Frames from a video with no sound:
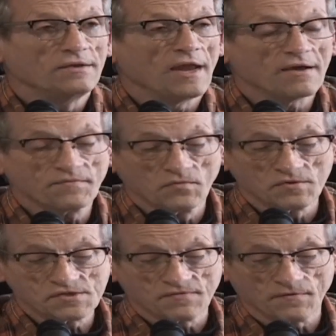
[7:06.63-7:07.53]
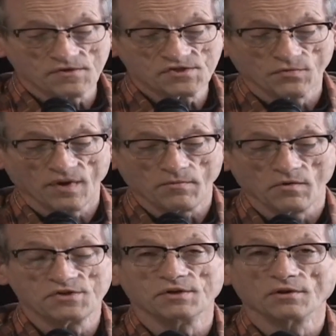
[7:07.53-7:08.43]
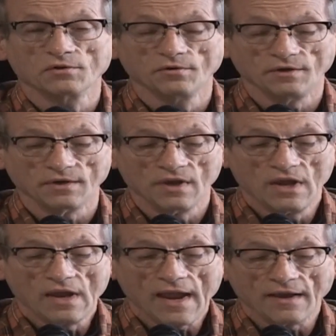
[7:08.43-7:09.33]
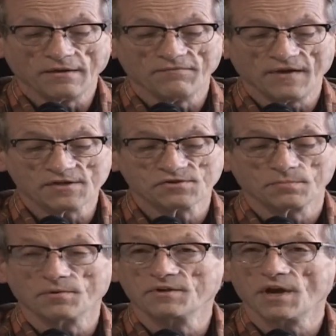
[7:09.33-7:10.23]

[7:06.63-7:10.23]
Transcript: NAFTA was the first agreement which included an investor